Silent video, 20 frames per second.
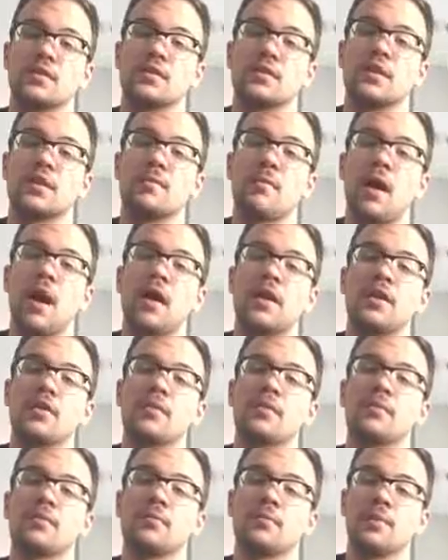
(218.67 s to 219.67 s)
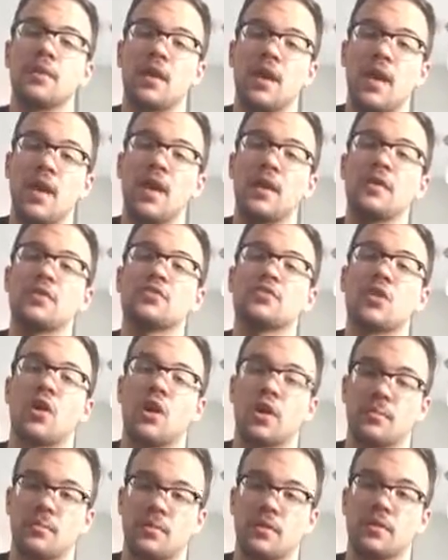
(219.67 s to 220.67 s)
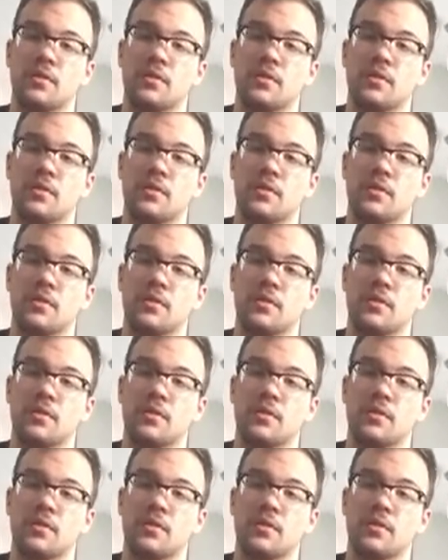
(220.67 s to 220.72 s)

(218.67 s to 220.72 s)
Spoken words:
D minor, A sharp,